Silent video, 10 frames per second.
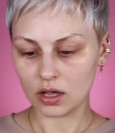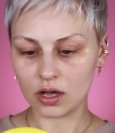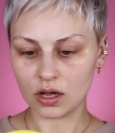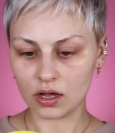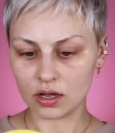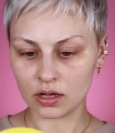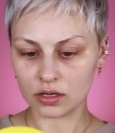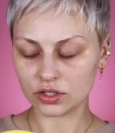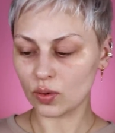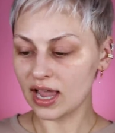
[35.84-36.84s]

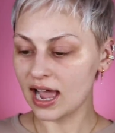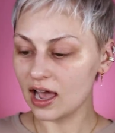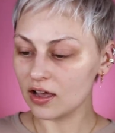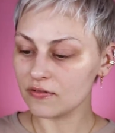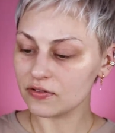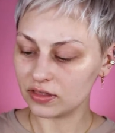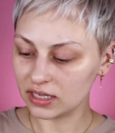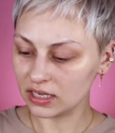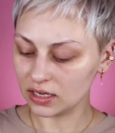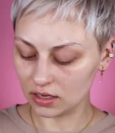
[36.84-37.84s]
So I have
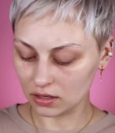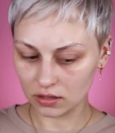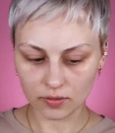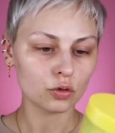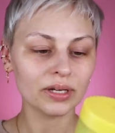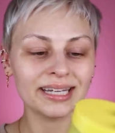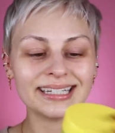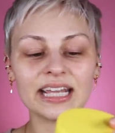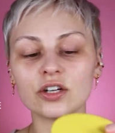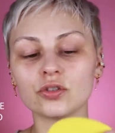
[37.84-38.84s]
the green
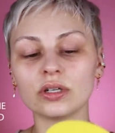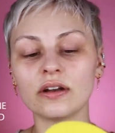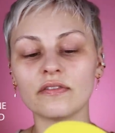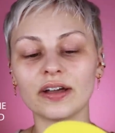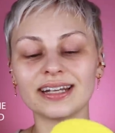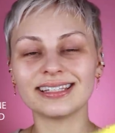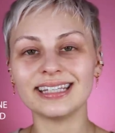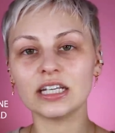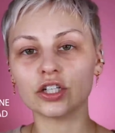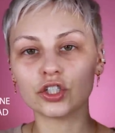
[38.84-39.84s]
tangerine
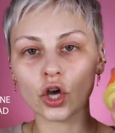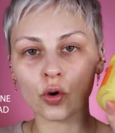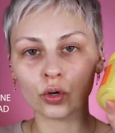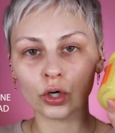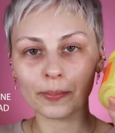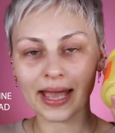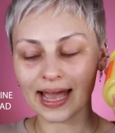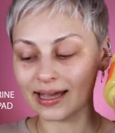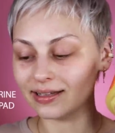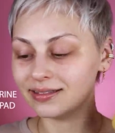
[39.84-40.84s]
Vita-C toner
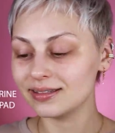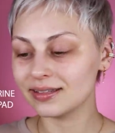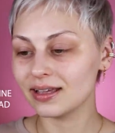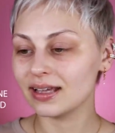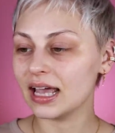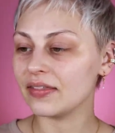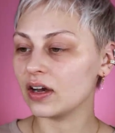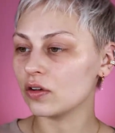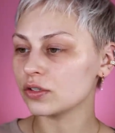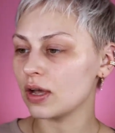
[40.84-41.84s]
pads, and
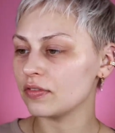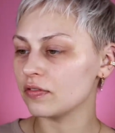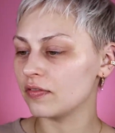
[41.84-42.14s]
then I also have the